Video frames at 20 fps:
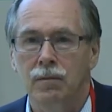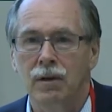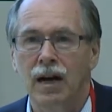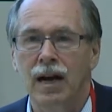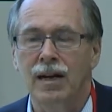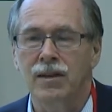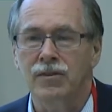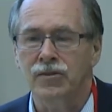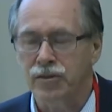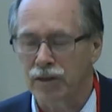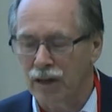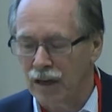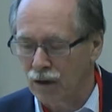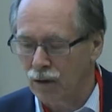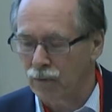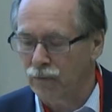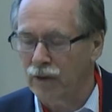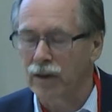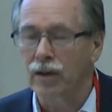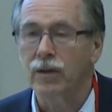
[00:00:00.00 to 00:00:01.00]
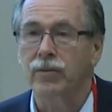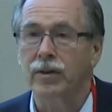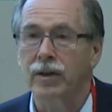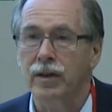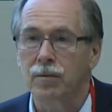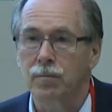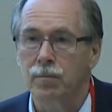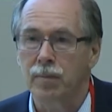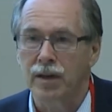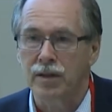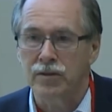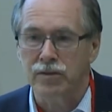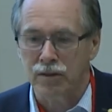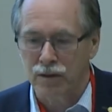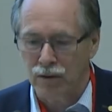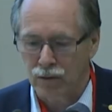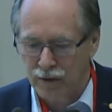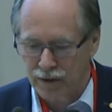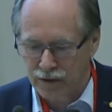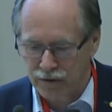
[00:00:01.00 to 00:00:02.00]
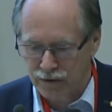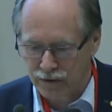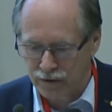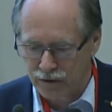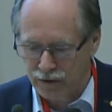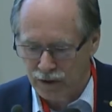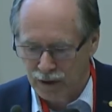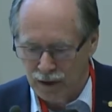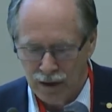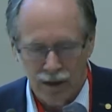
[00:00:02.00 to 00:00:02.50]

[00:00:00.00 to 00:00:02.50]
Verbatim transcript: answer our very, very basic questions.